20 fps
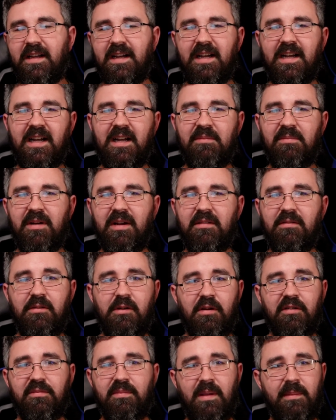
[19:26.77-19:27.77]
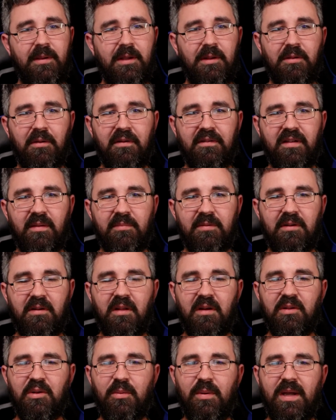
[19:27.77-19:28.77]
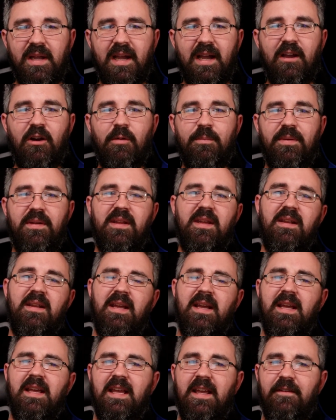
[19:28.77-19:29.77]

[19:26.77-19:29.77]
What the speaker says: But who knows, maybe you learned something along the way. I hope you did.